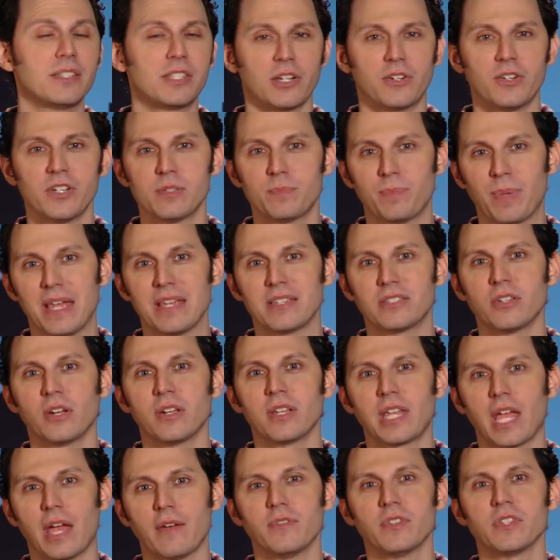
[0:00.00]
series based on
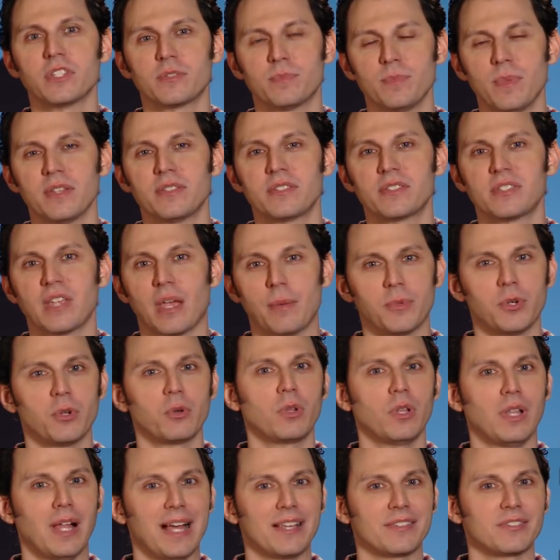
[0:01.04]
Kevin Smith's seminal
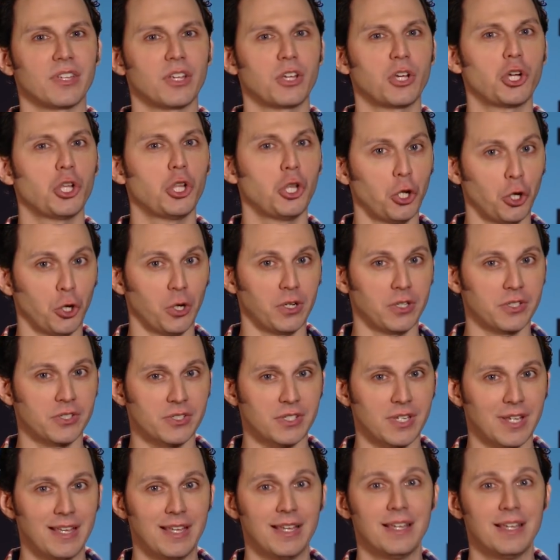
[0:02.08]
classic, Clerks.